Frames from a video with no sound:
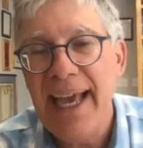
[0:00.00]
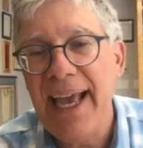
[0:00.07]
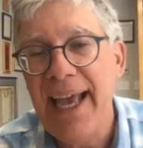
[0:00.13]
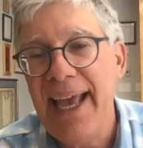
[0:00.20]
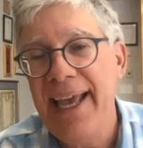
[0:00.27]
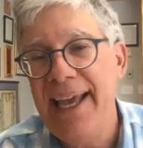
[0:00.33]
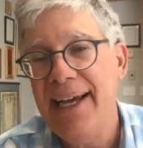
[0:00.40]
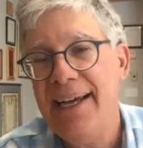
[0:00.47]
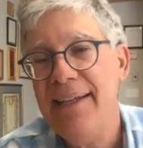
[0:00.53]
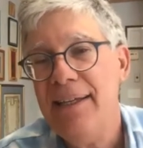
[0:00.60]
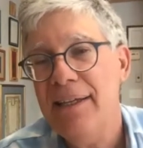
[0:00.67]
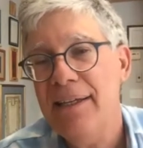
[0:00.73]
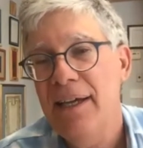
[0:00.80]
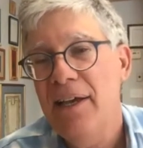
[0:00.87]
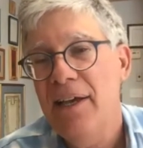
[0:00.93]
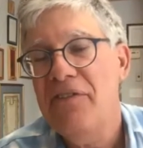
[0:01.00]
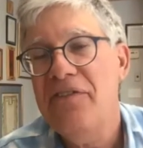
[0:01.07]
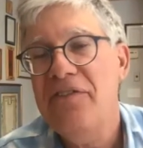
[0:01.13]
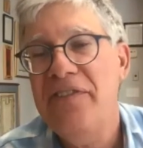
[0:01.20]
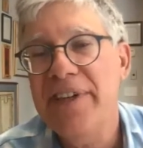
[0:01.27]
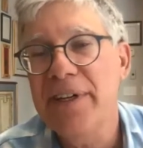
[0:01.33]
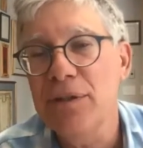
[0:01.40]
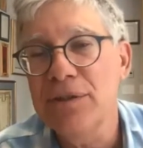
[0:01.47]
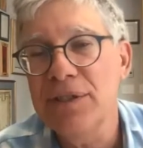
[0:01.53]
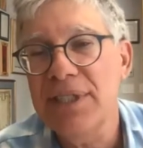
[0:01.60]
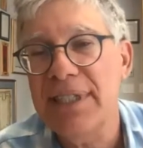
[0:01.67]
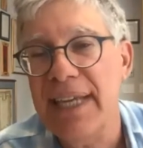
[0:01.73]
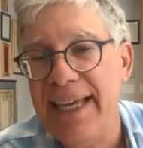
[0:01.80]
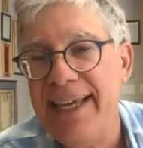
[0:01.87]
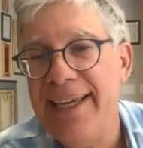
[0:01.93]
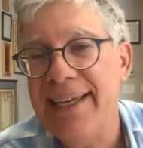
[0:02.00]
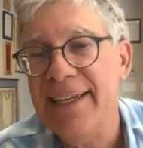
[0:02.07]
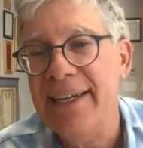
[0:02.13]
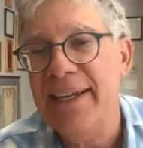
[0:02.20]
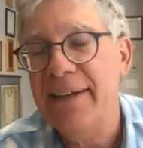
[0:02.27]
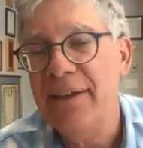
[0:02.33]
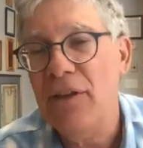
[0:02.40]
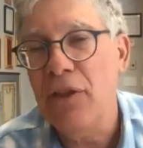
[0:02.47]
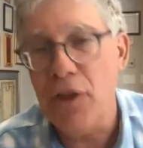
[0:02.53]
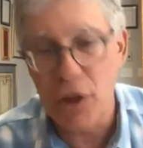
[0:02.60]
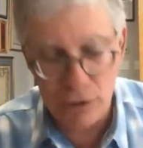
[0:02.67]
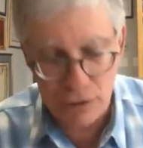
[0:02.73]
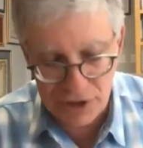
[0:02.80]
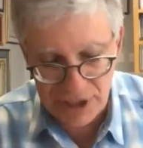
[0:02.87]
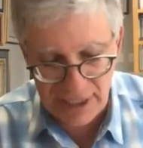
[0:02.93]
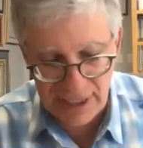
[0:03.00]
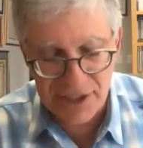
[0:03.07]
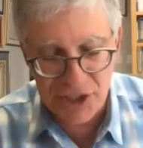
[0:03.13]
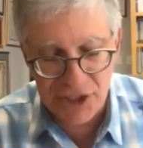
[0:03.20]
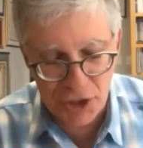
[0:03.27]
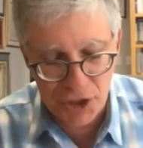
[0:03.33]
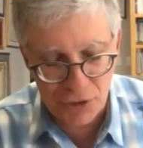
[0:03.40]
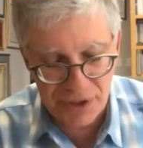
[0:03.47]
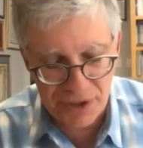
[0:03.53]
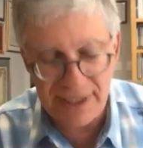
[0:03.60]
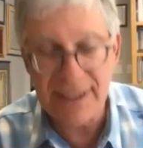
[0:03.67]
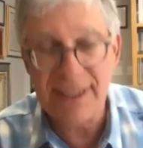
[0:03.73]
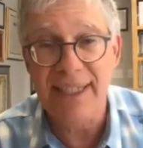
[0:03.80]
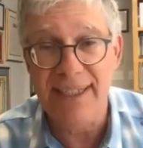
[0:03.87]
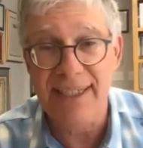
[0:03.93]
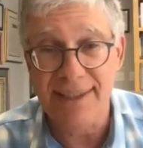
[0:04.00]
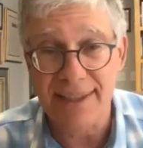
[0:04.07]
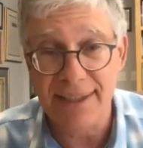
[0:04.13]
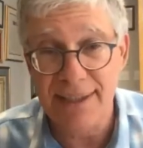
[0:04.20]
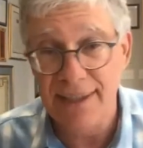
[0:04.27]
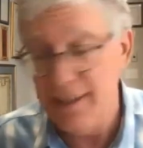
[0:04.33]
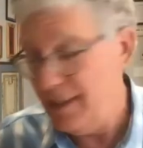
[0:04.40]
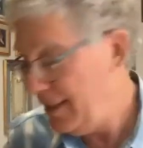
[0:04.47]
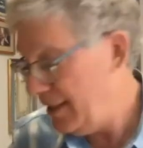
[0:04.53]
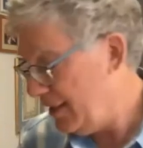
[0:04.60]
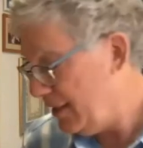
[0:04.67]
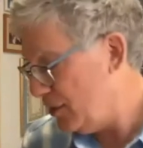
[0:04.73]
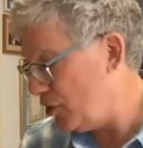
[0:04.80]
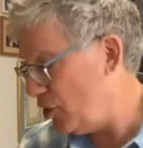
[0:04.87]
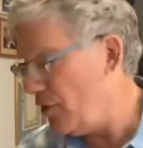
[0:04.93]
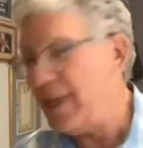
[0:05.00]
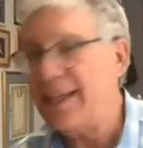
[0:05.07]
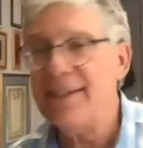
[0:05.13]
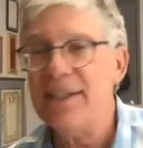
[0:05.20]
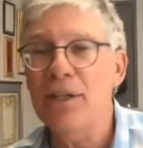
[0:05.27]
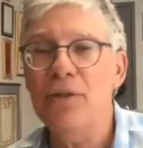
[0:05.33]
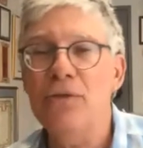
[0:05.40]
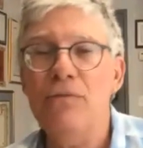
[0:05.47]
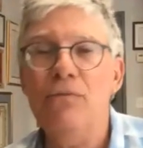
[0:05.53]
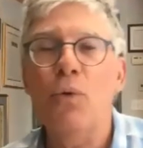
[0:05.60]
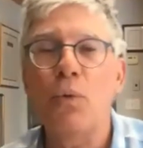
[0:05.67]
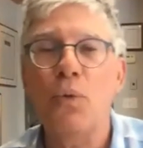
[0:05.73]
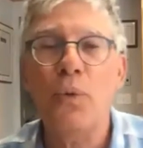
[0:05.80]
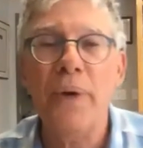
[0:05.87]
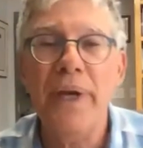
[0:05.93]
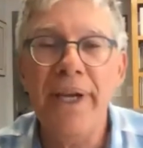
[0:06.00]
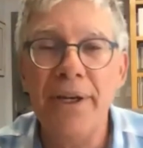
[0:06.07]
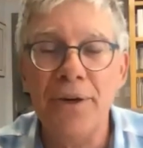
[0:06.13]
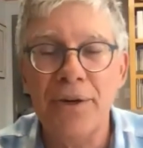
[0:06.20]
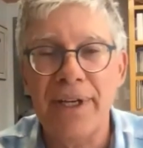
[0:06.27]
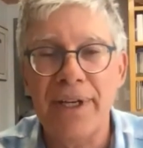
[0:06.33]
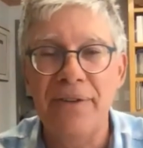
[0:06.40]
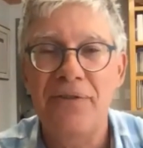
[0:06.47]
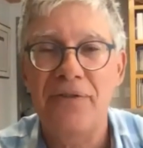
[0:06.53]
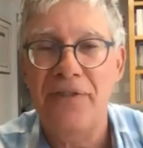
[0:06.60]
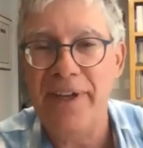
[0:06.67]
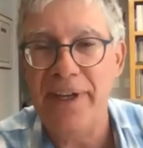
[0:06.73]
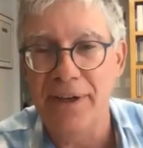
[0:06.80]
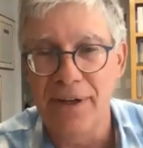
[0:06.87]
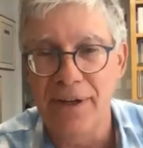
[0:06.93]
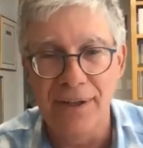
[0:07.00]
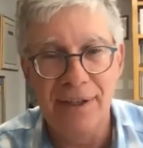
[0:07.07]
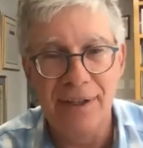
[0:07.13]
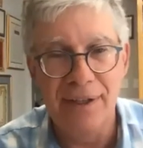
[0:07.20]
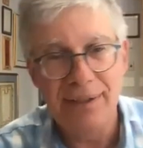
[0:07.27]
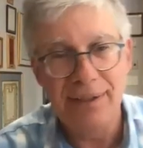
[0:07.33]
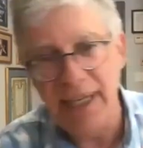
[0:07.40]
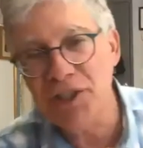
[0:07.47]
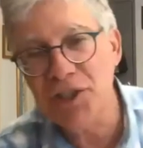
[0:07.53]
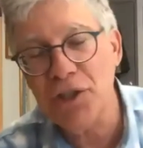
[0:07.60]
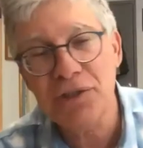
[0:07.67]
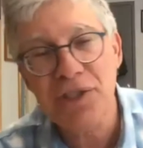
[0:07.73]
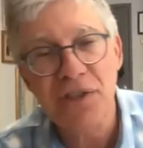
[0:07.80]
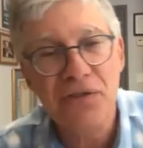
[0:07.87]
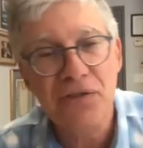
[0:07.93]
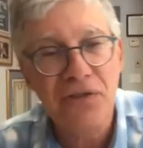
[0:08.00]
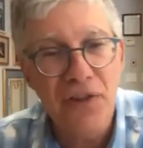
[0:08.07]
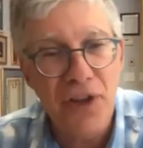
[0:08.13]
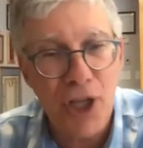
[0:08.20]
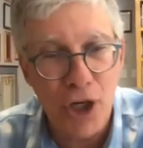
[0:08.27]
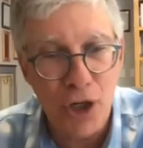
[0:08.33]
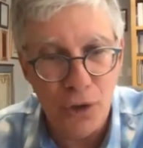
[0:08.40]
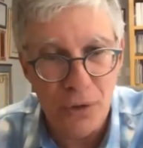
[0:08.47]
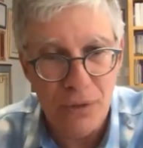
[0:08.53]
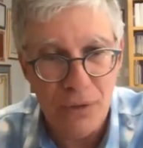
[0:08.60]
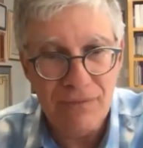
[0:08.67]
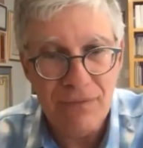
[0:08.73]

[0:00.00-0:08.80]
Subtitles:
and fills in those uncertainties so that the reader can feel a certain flow,